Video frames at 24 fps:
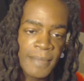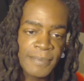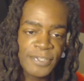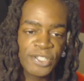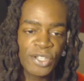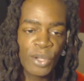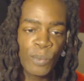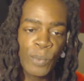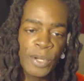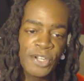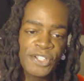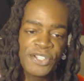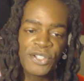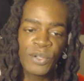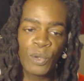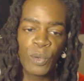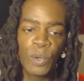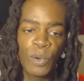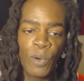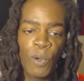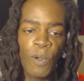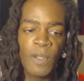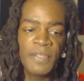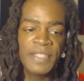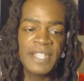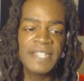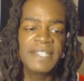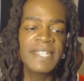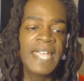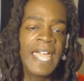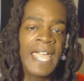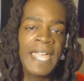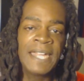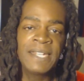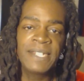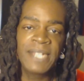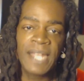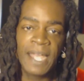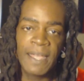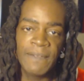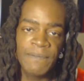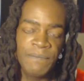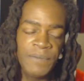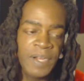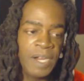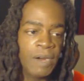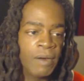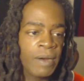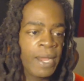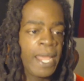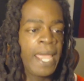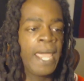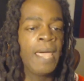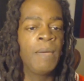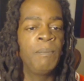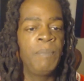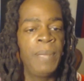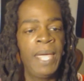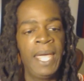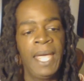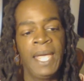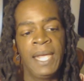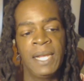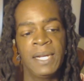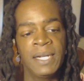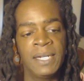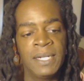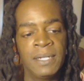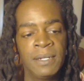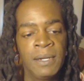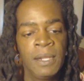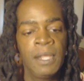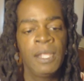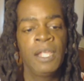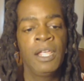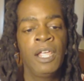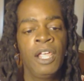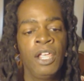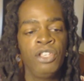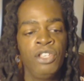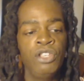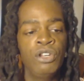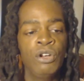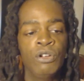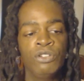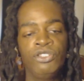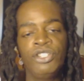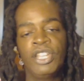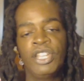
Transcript: So we're sort of on this anti-fear campaign, and, you know,